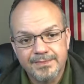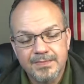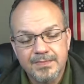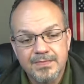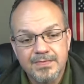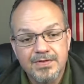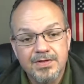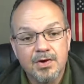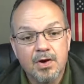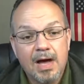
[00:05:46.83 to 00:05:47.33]

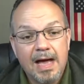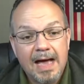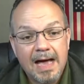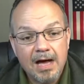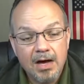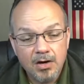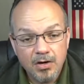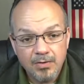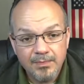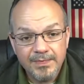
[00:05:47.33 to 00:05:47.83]
So I
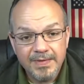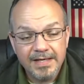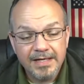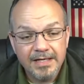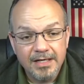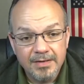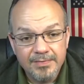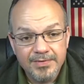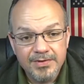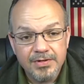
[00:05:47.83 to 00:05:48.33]
hope that
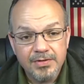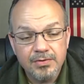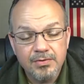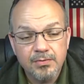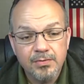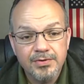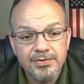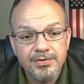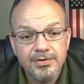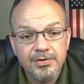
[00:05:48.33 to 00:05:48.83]
helps you
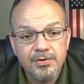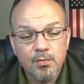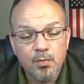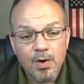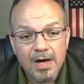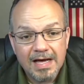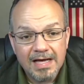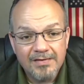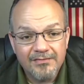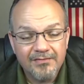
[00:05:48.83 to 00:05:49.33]
with your
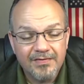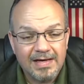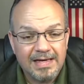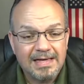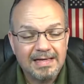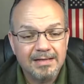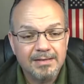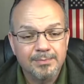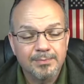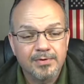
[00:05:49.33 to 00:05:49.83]

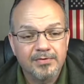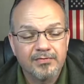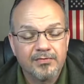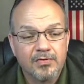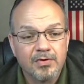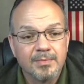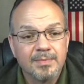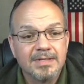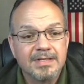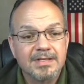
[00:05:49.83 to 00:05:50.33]
Wi-Fi
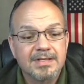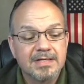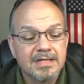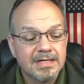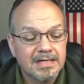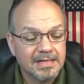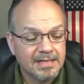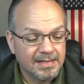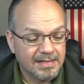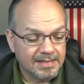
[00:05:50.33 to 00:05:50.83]
performance.
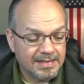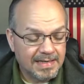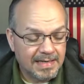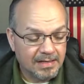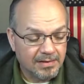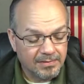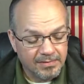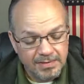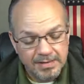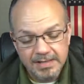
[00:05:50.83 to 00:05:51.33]

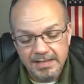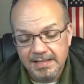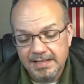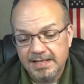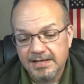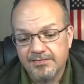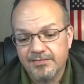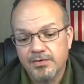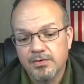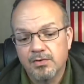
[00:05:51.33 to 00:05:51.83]
Now,
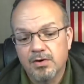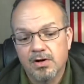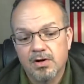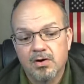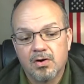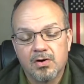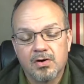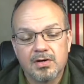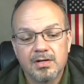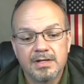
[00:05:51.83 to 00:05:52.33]
if you are
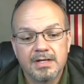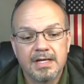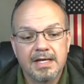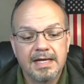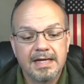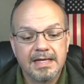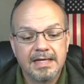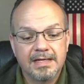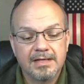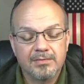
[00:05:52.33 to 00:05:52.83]
on
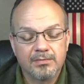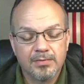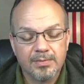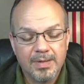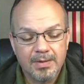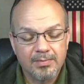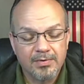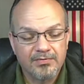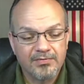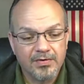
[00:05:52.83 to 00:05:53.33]

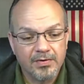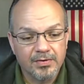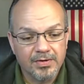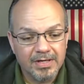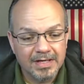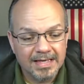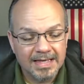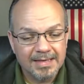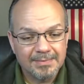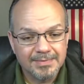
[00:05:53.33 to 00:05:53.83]
if you're on a
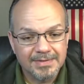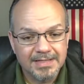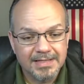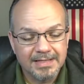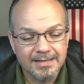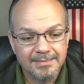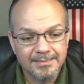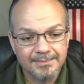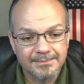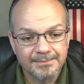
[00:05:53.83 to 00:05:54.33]

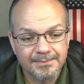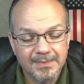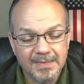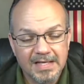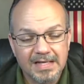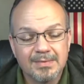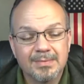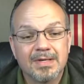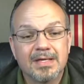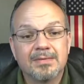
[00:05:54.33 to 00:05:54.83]
laptop,
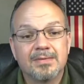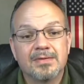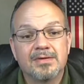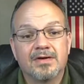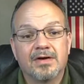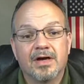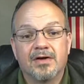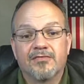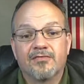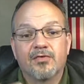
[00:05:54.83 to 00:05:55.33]
let me give you
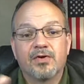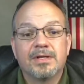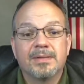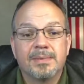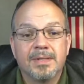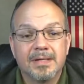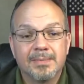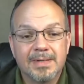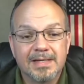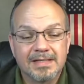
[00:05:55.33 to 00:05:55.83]
a
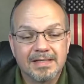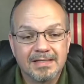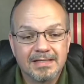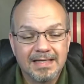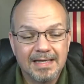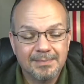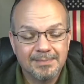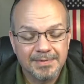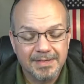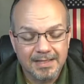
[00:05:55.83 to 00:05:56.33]
freebie about the
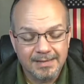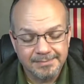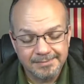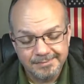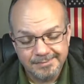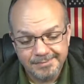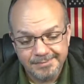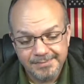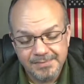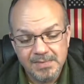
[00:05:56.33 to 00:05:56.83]
laptop.
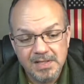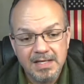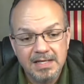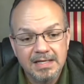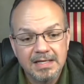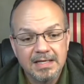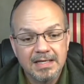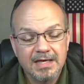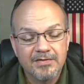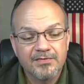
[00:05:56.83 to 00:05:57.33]

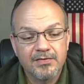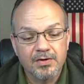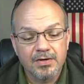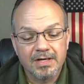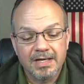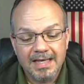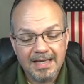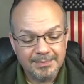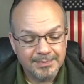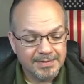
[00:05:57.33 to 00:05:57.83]
If you're on a
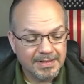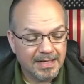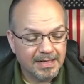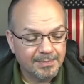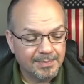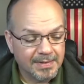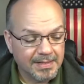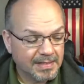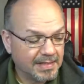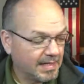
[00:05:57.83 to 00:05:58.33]

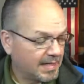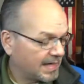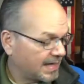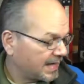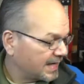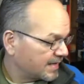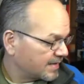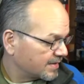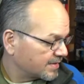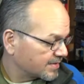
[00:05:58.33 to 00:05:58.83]
laptop and it
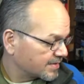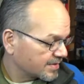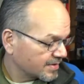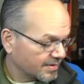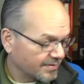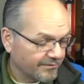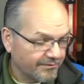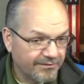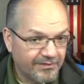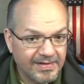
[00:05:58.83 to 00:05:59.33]
has
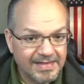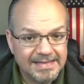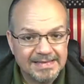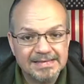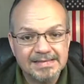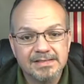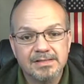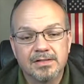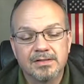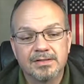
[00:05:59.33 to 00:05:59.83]

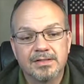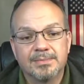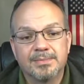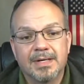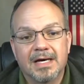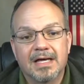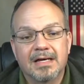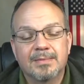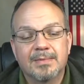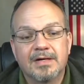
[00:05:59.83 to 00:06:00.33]
vents on the
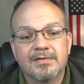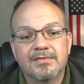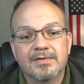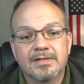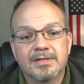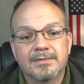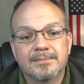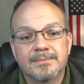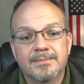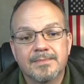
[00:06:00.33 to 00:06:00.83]
bottom of it,
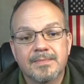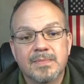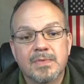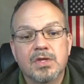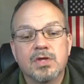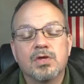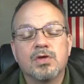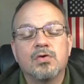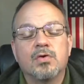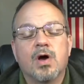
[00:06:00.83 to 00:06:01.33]

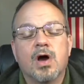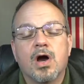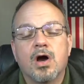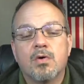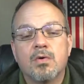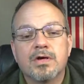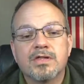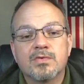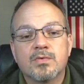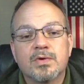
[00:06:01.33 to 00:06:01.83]
you
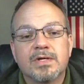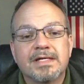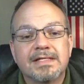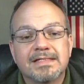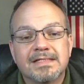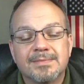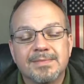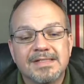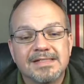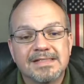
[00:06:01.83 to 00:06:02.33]
always want it to
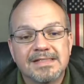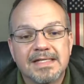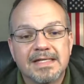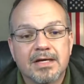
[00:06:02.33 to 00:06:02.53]
be sitting